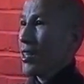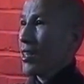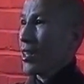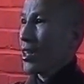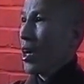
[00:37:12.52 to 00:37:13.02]

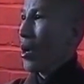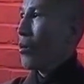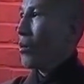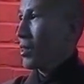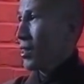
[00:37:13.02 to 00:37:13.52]
You
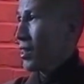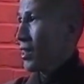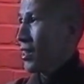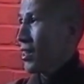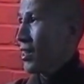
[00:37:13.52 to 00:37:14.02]
cannot
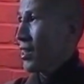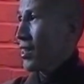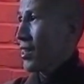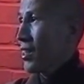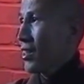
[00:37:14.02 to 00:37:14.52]
hold it,
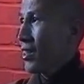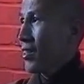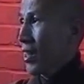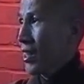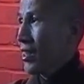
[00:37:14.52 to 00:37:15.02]

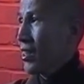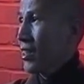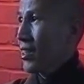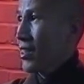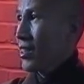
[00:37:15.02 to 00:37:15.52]

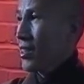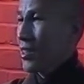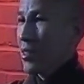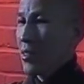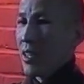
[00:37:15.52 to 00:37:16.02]
right?
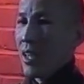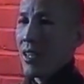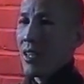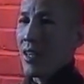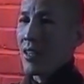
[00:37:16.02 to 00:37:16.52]

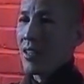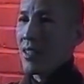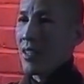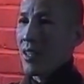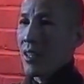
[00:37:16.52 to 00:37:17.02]
You
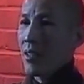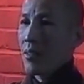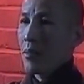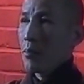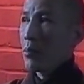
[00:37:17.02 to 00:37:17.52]
cannot
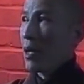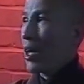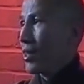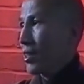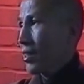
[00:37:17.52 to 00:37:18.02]

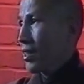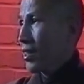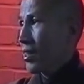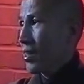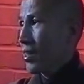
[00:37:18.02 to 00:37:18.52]

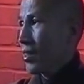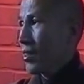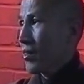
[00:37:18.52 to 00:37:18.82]
block it.